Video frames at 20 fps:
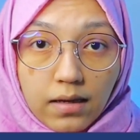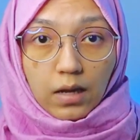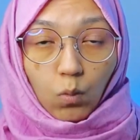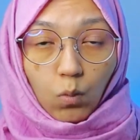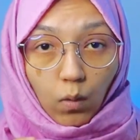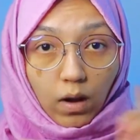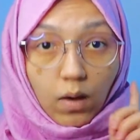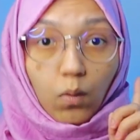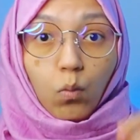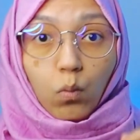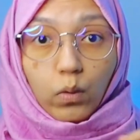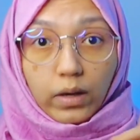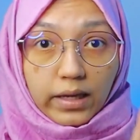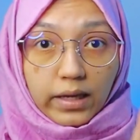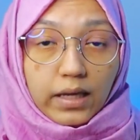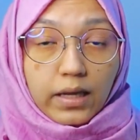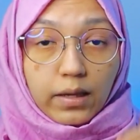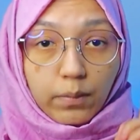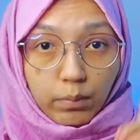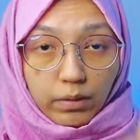1
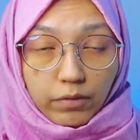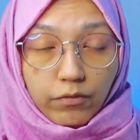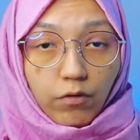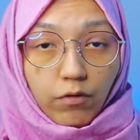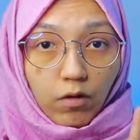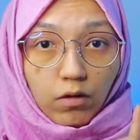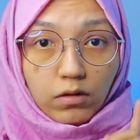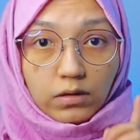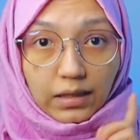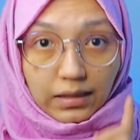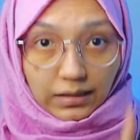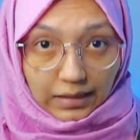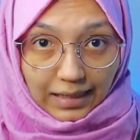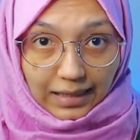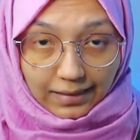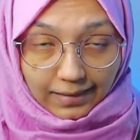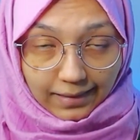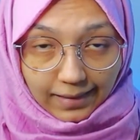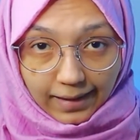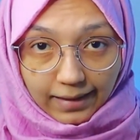week before the
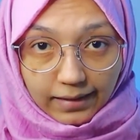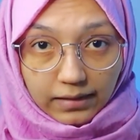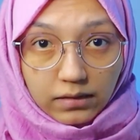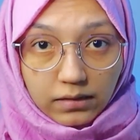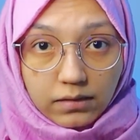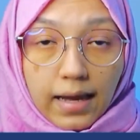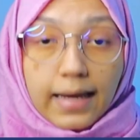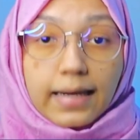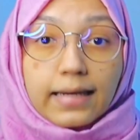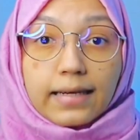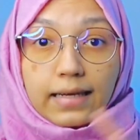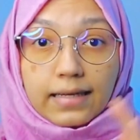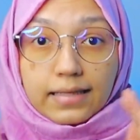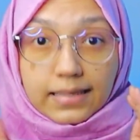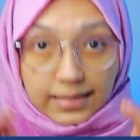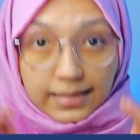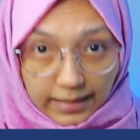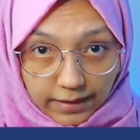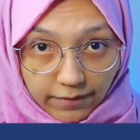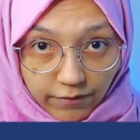deadline, and then
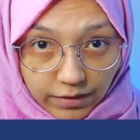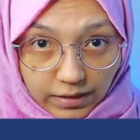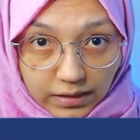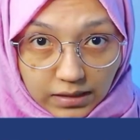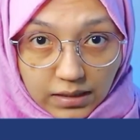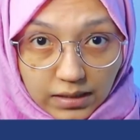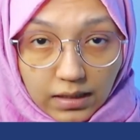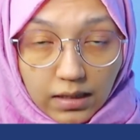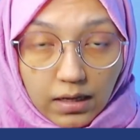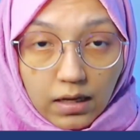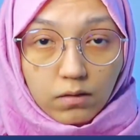save it.